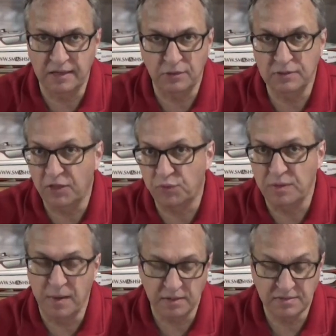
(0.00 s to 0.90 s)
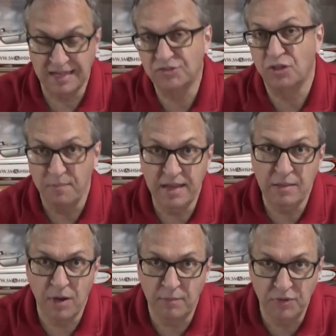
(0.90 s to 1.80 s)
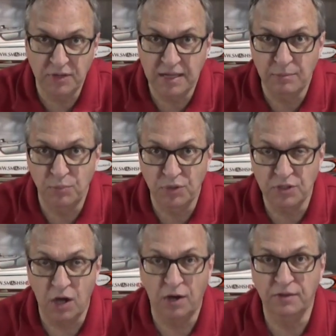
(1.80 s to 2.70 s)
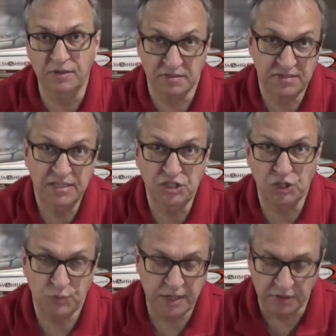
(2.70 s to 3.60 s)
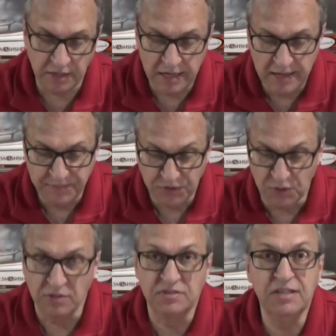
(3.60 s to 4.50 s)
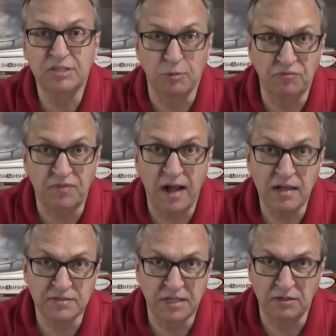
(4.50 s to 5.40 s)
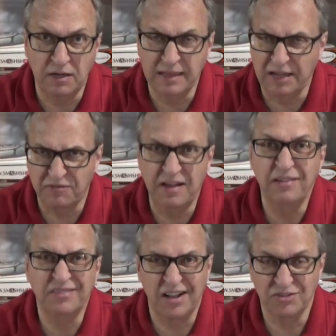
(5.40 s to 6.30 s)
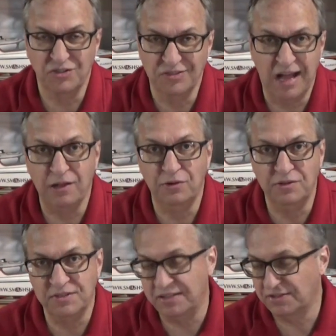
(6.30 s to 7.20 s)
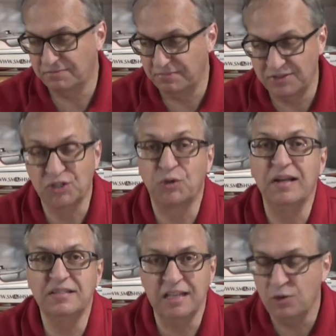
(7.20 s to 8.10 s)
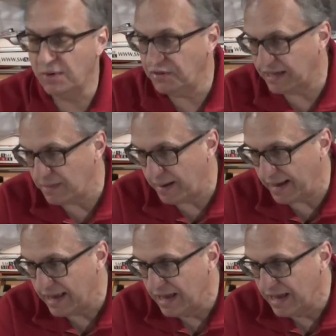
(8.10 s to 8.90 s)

like only $3. That's the minimum you can put on a CG Trader. You'll see some files there are like $5,000. It's crazy what you can buy